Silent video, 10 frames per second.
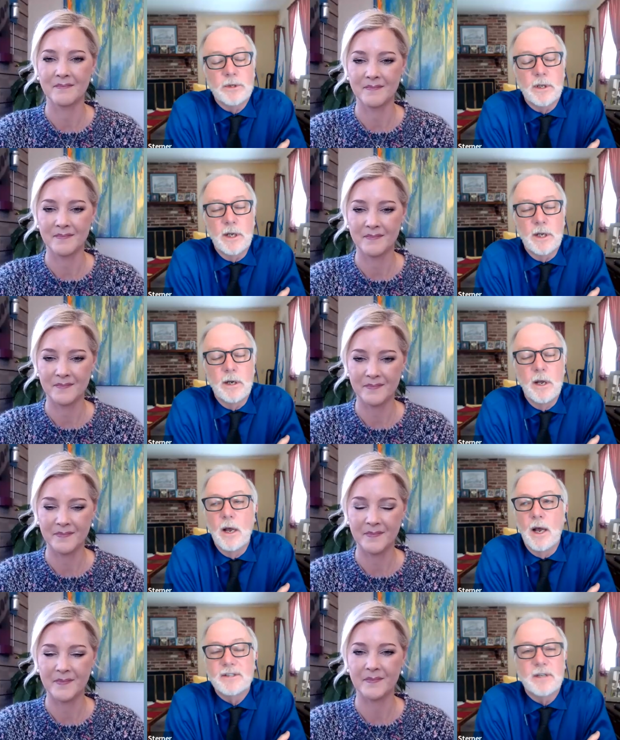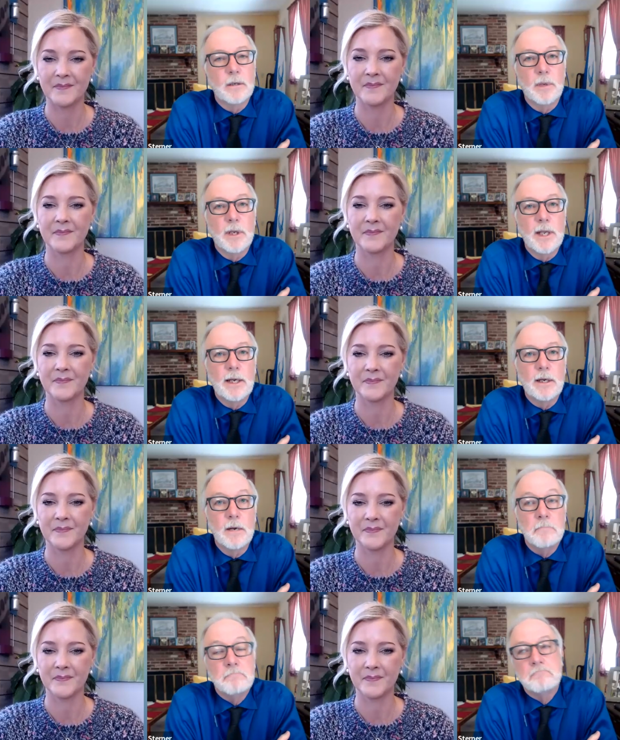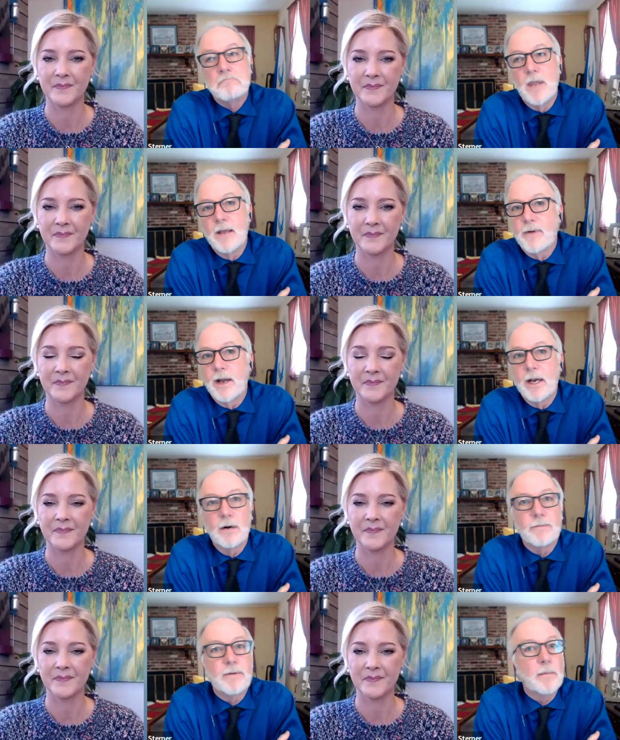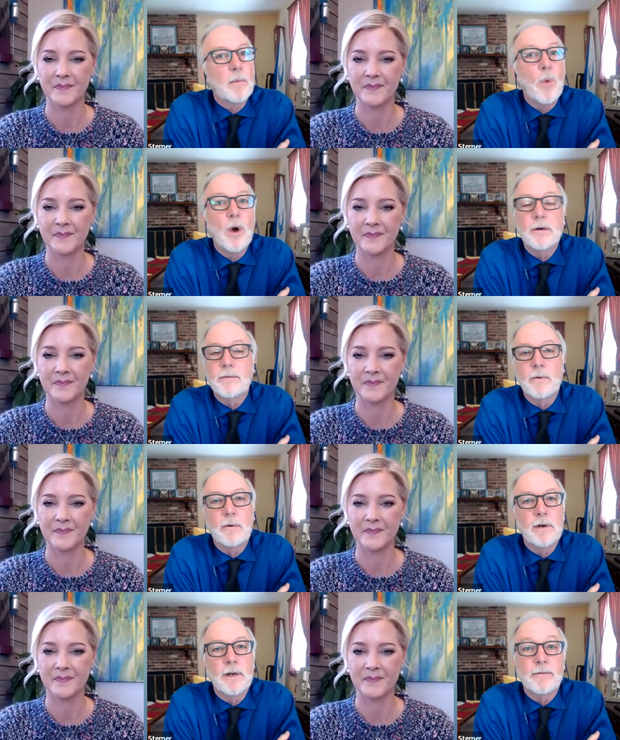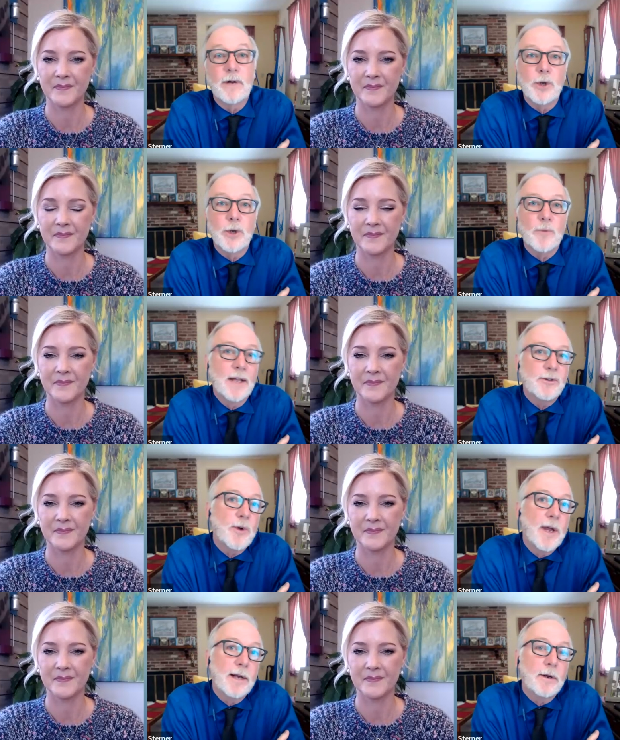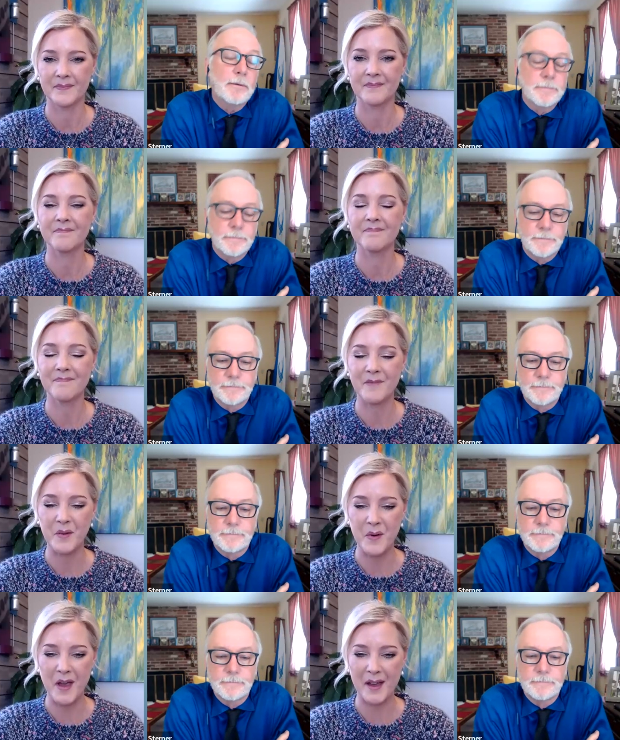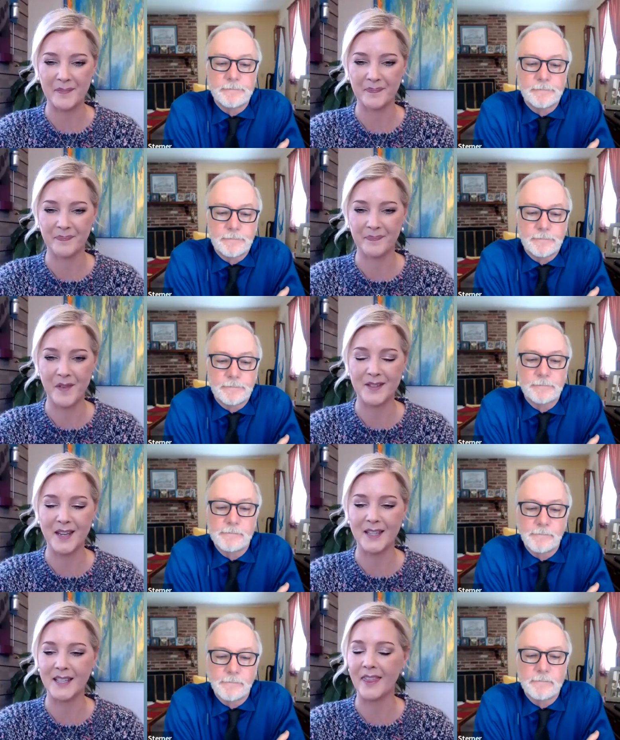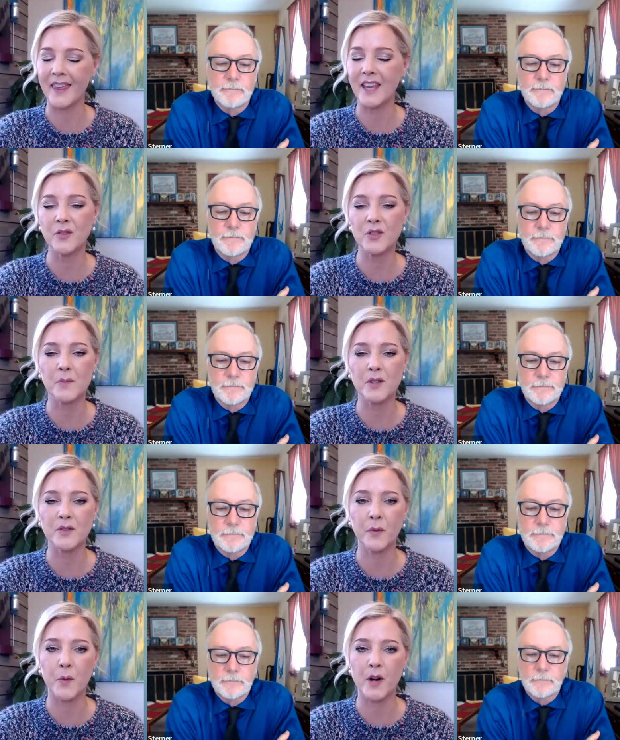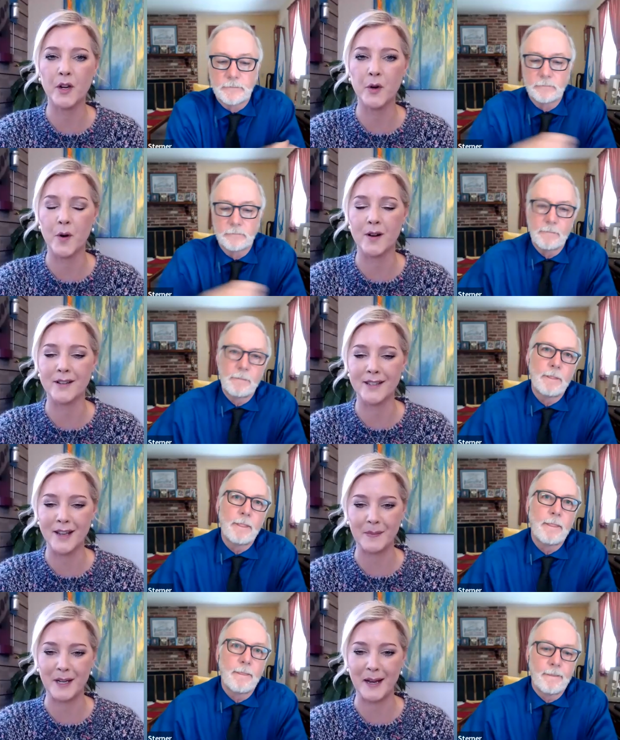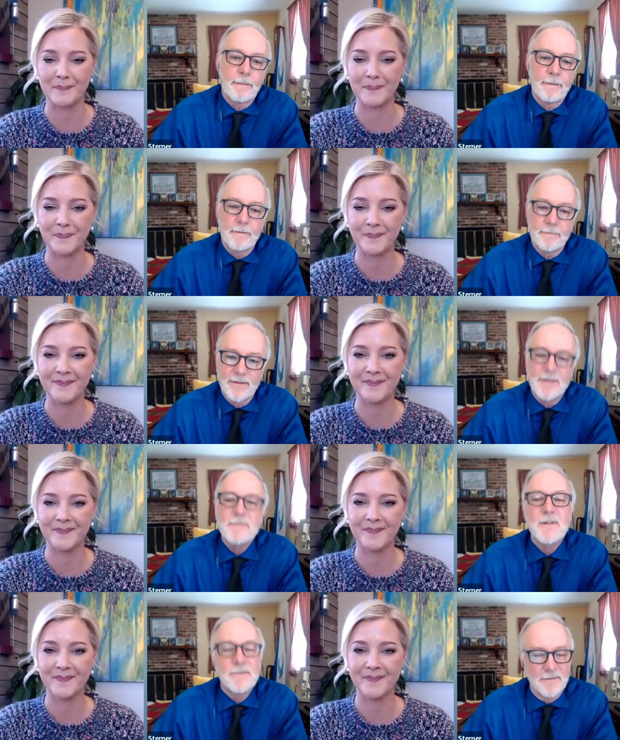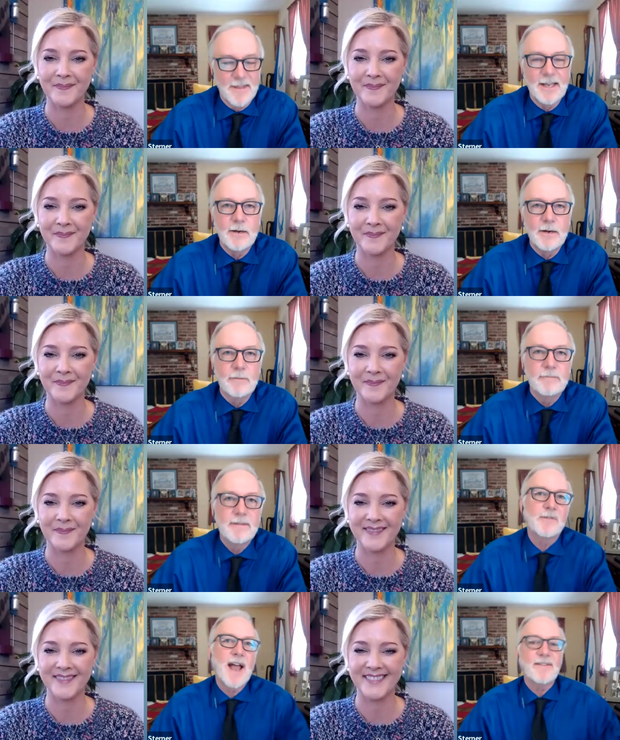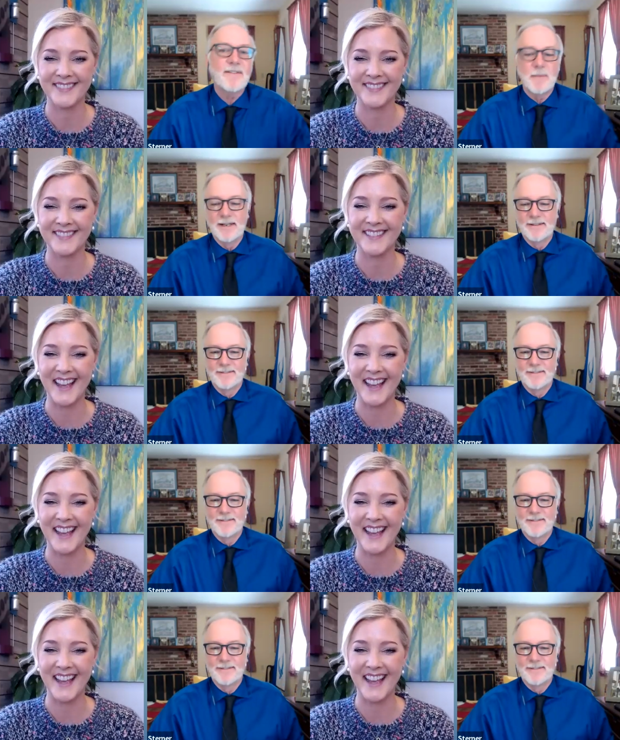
Speaker 1: thing. I send them a link. If I hear from them, wonderful. If I don't, that's okay too.
Speaker 2: Okay, fantastic. Thank you so much for your time today.
Speaker 1: Thank you. Thanks for having me.